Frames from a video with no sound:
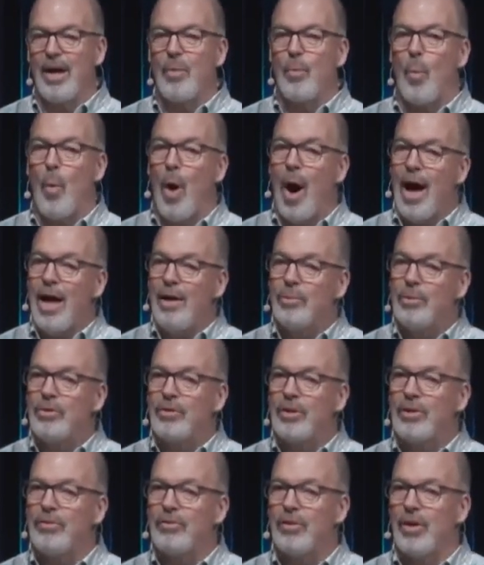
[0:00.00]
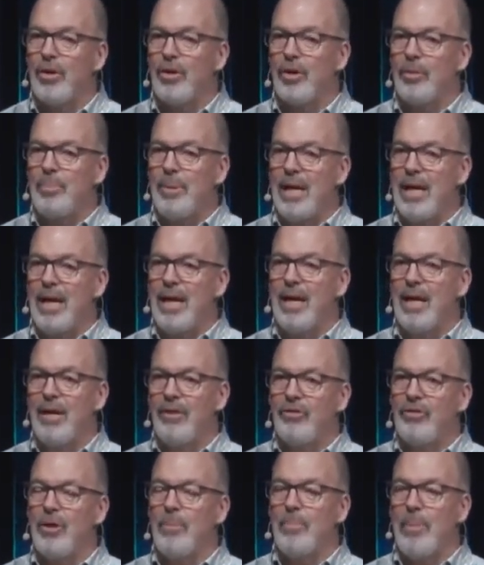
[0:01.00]
And wine was considered to be
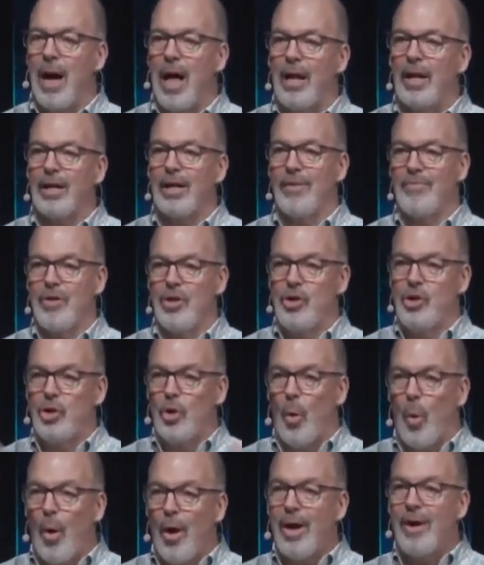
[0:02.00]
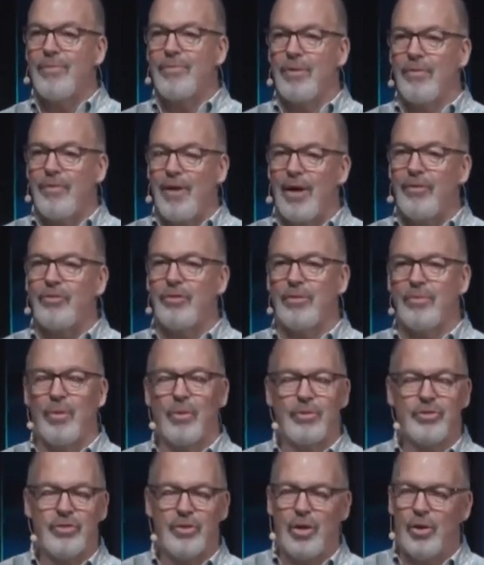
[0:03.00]
symbolic of the joy of the
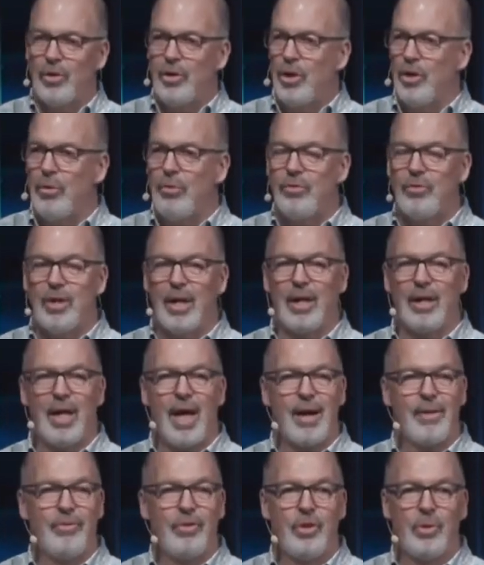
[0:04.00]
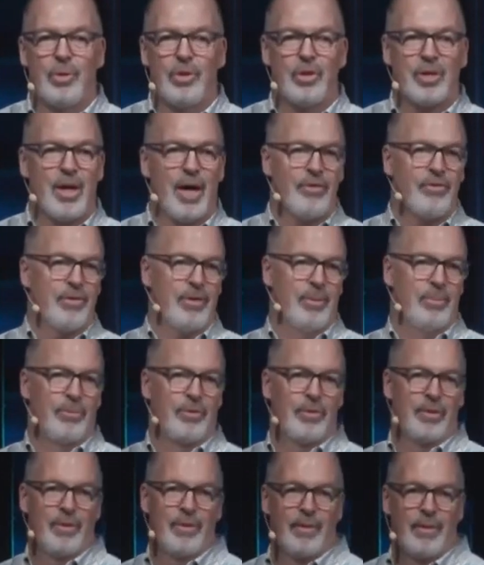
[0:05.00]
festival, still used in a lot of Jewish
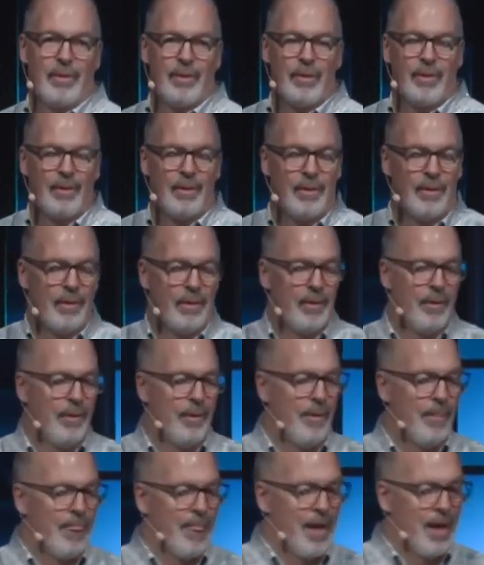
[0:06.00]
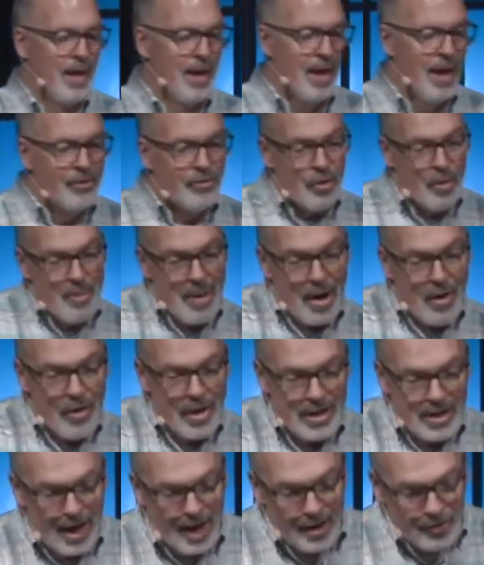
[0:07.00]
customs. And so
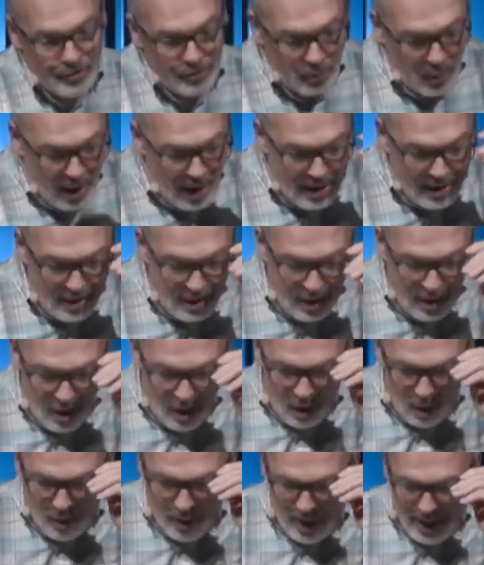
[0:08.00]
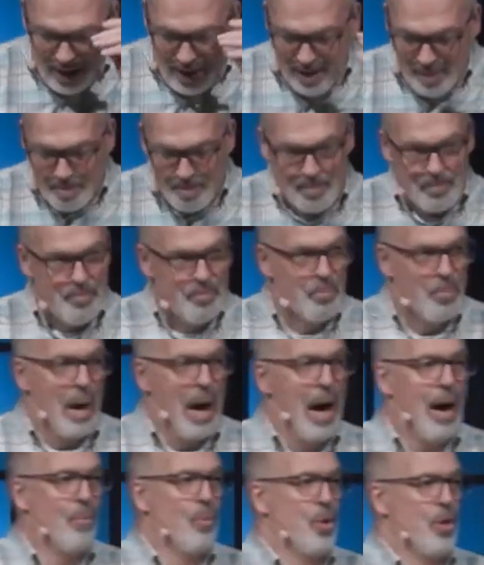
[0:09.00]
Mary does what, any
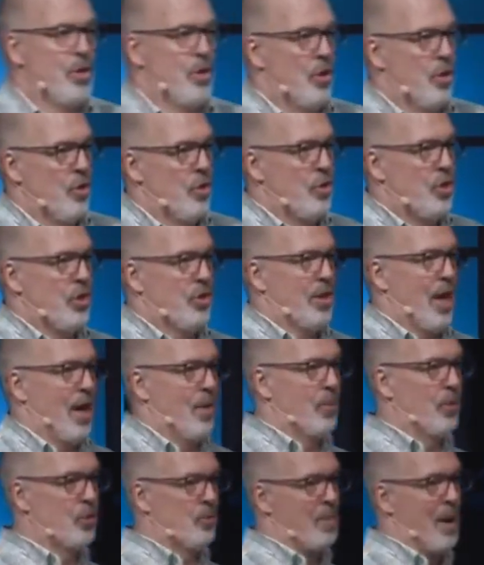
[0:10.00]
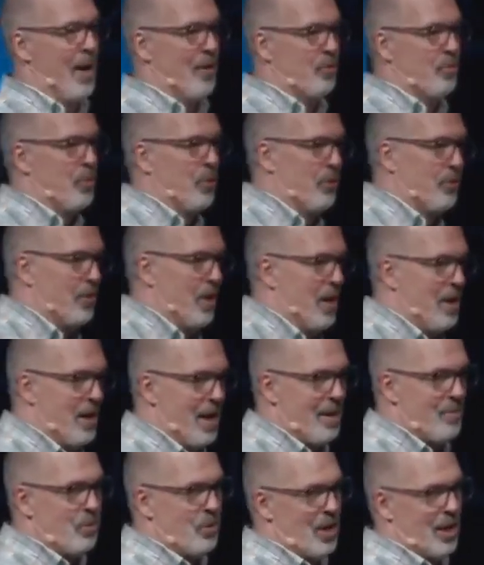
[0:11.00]
mom would do. She's got a responsible son
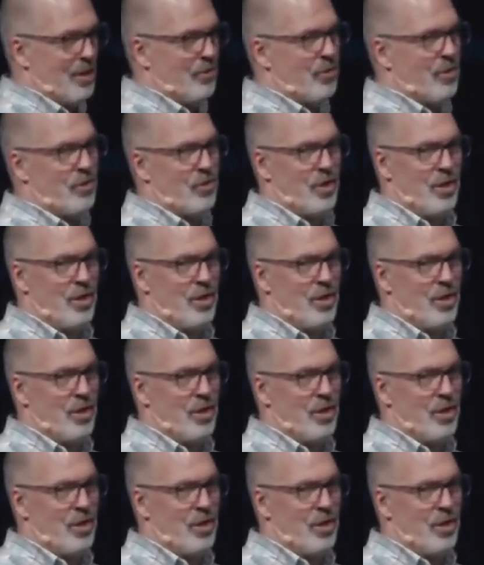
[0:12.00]
named Jesus.